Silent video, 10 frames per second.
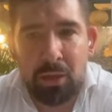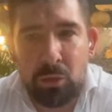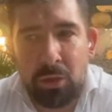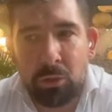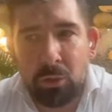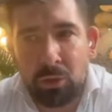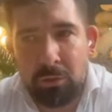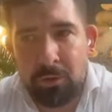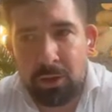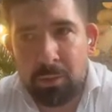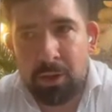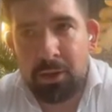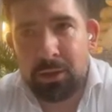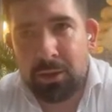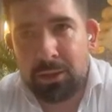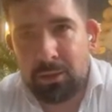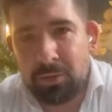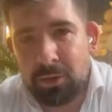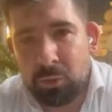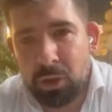You need to notify the bank at least
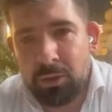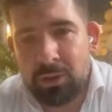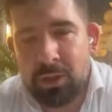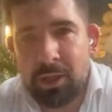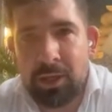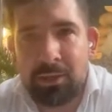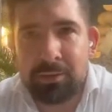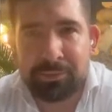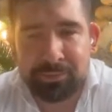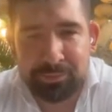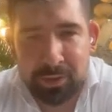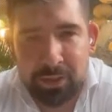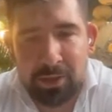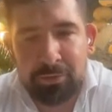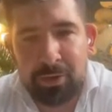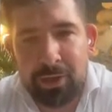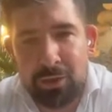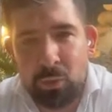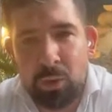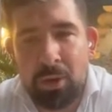72 hours ahead, and after
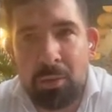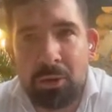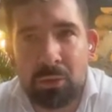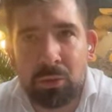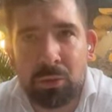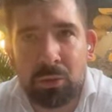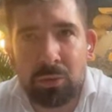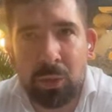that, you will be able to.